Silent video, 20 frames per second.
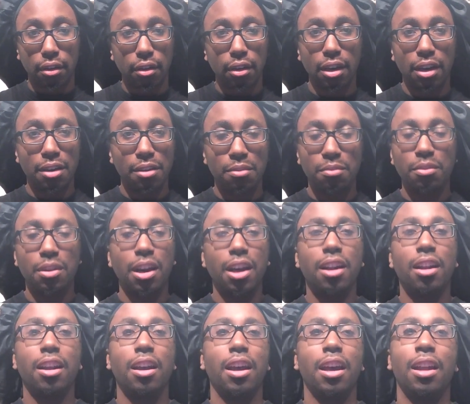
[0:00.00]
I
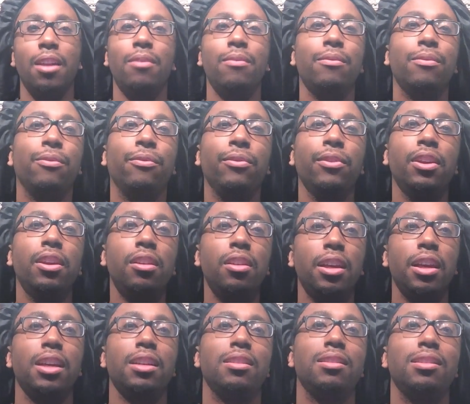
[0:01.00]
don't feel
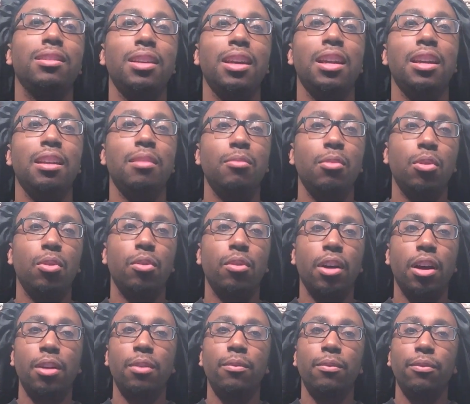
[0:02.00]
it
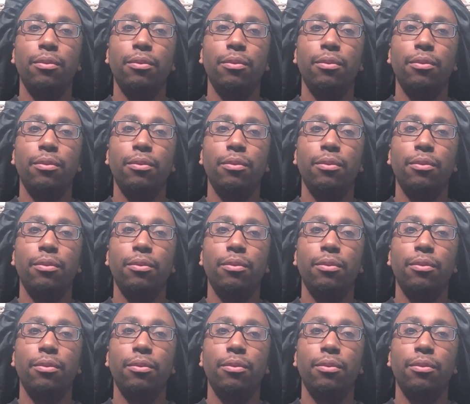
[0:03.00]
anymore.